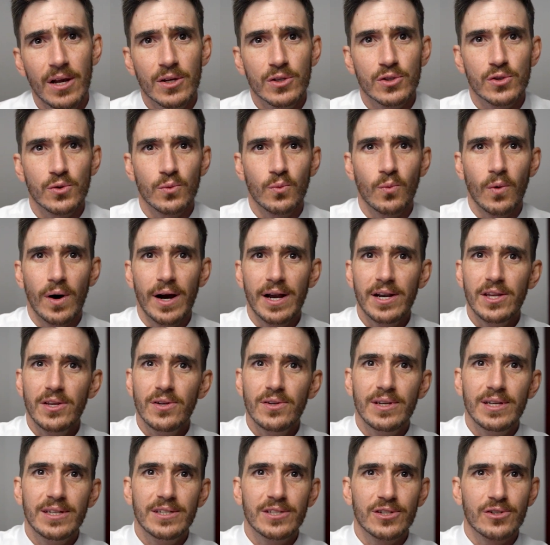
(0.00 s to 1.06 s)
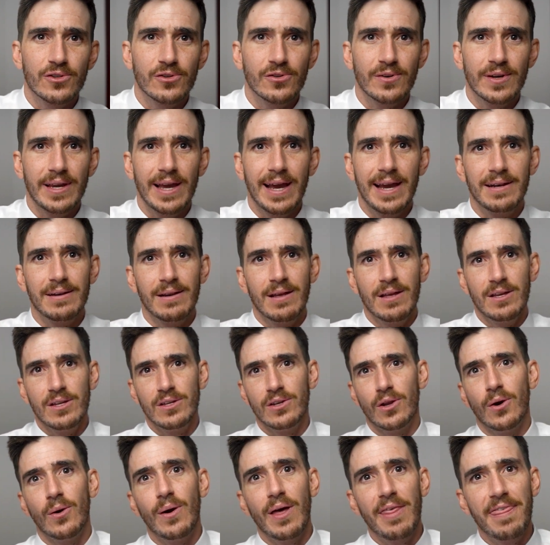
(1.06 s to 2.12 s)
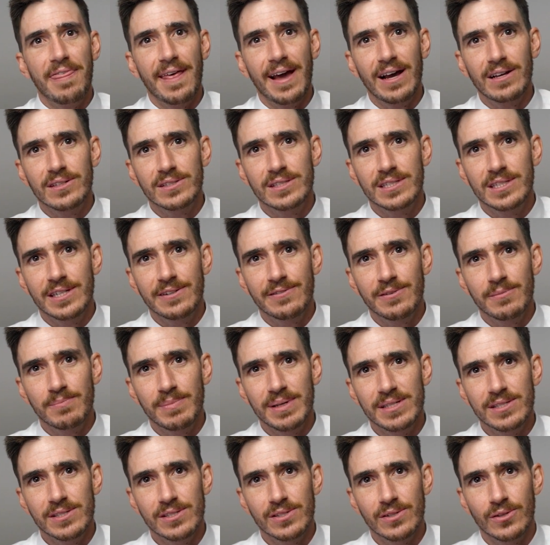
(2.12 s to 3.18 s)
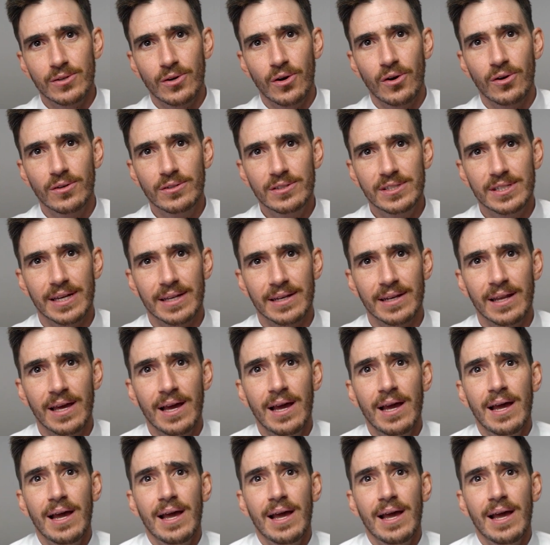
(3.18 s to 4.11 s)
So why do you need to create, 1,000 different pieces of content?